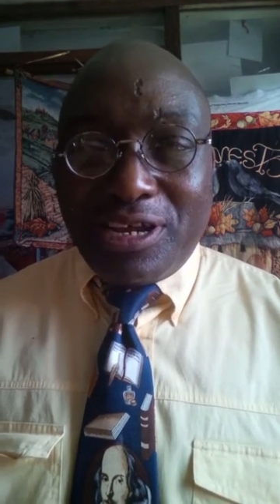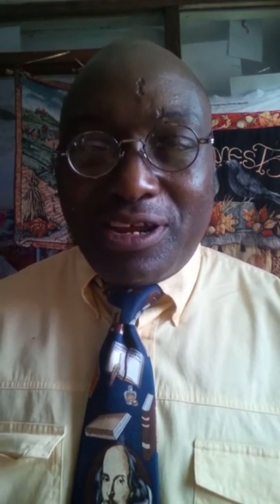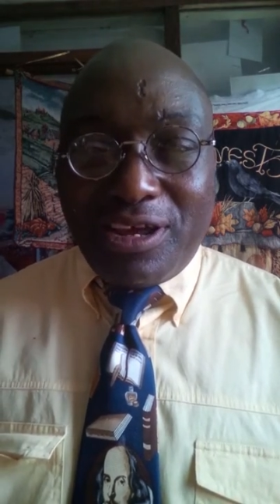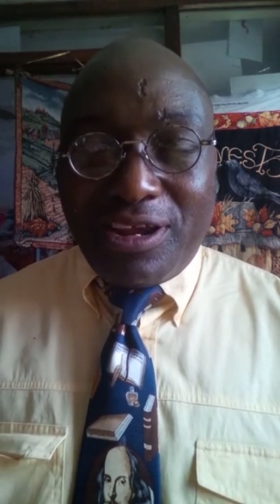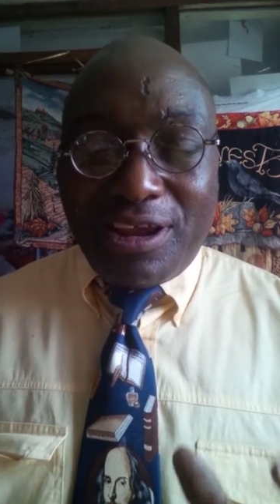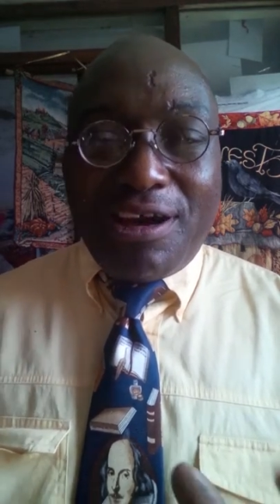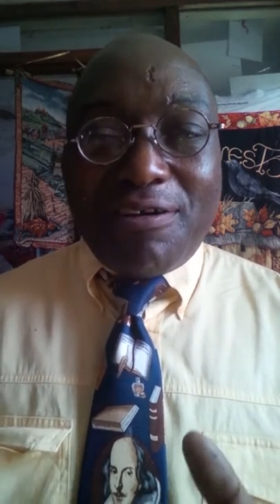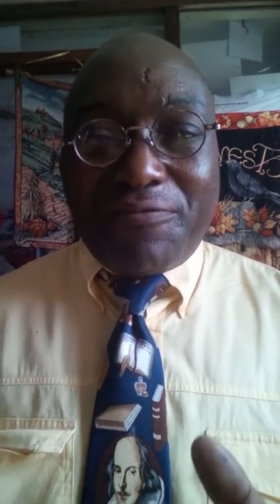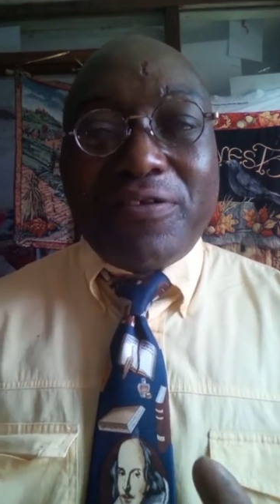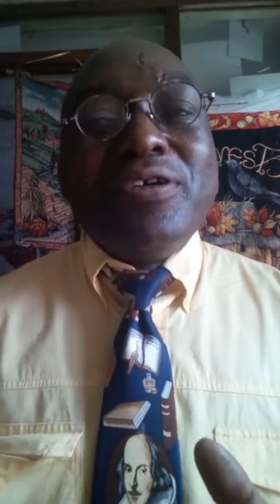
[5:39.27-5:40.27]
in, in
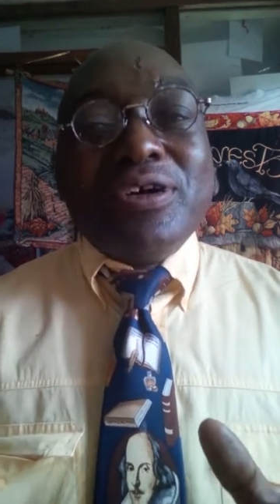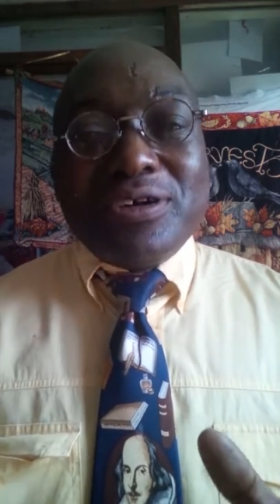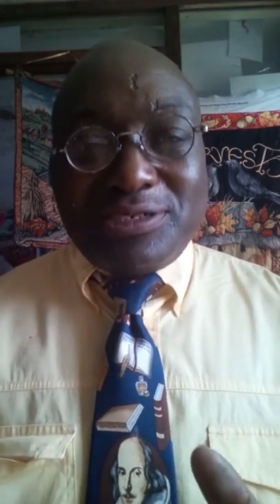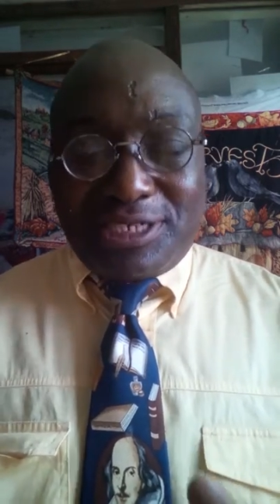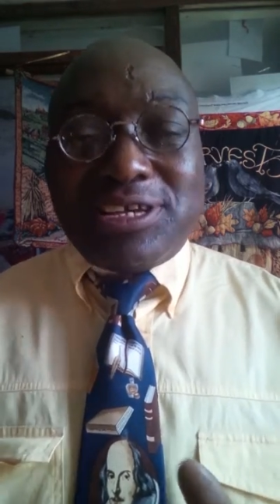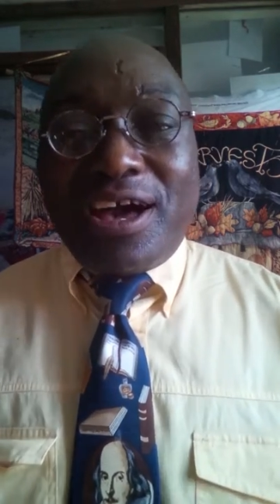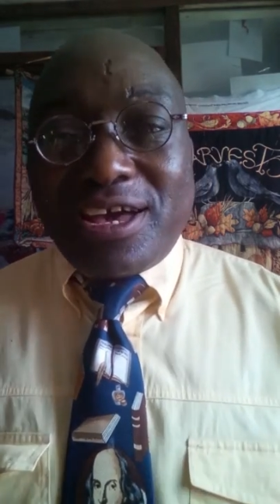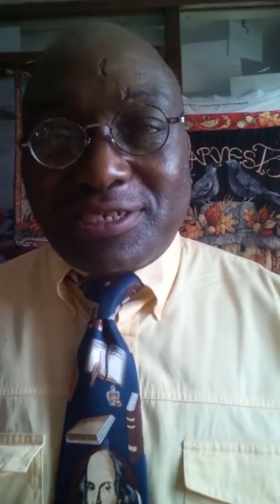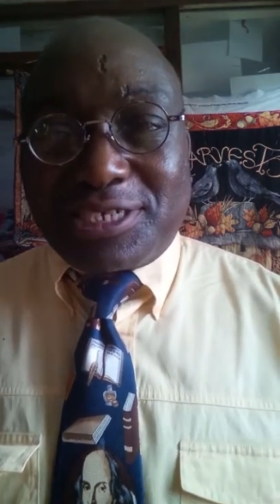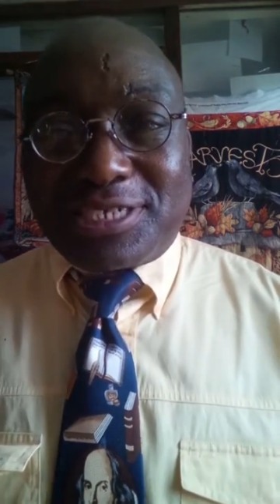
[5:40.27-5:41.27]
love
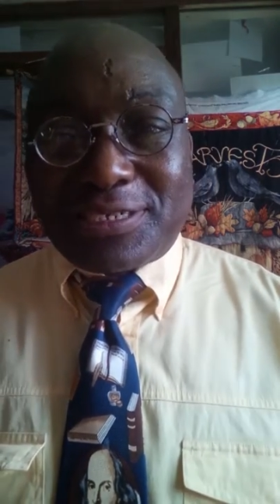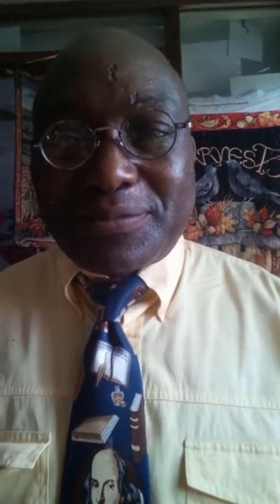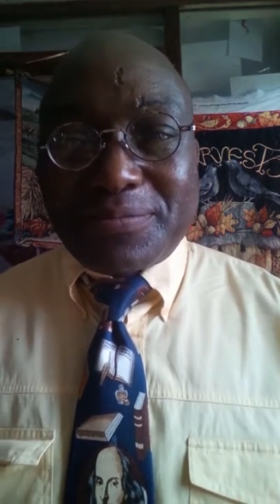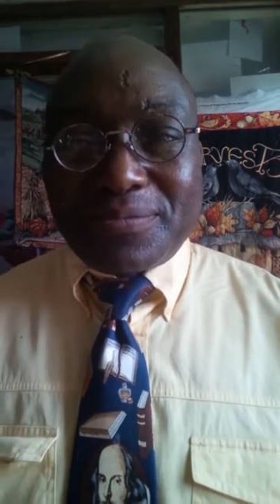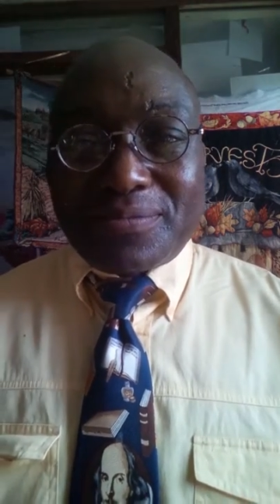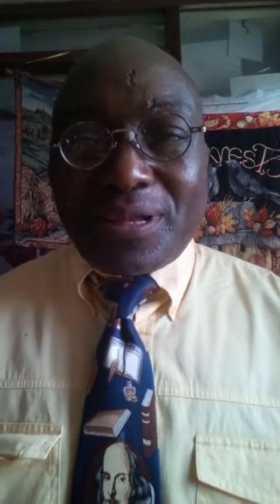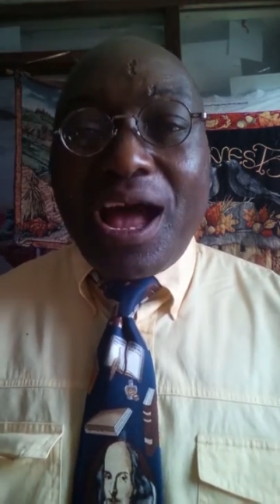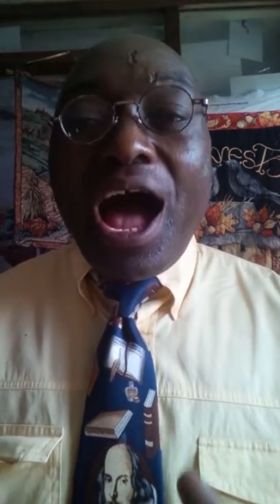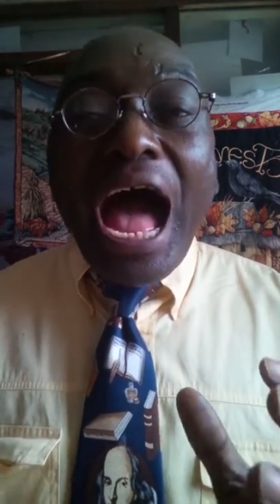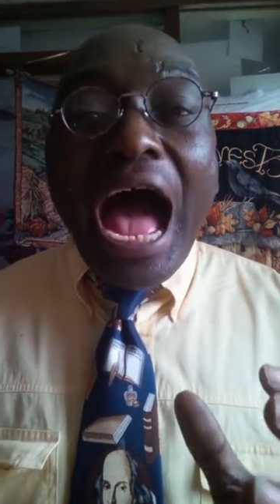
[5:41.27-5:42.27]
science
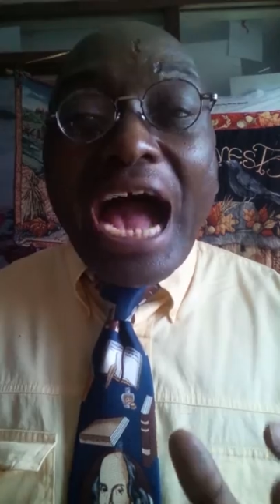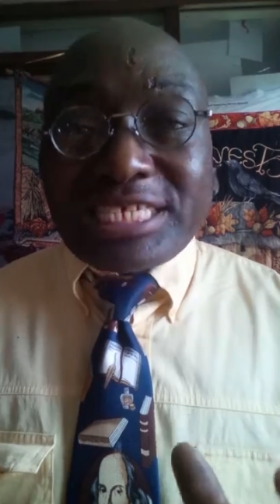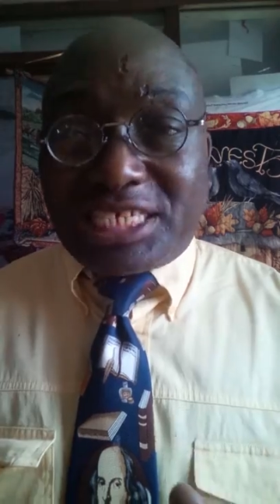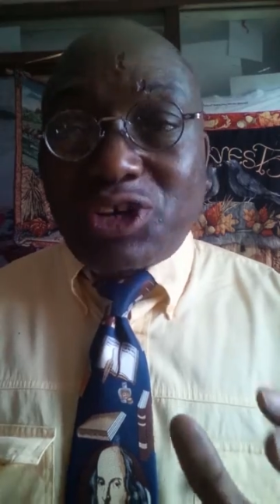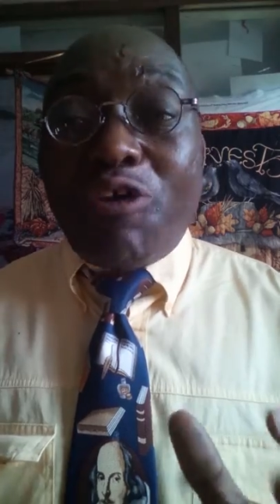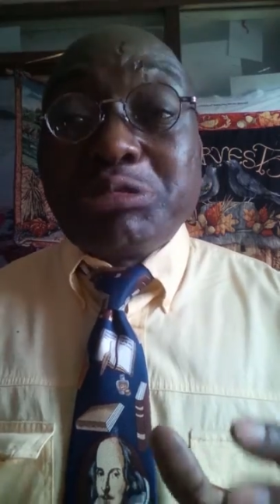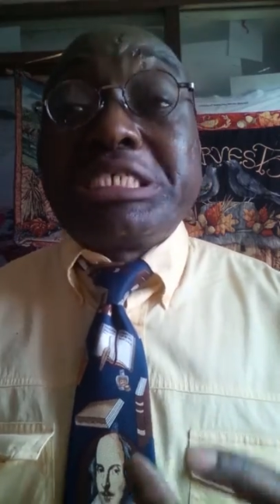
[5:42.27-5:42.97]
acts of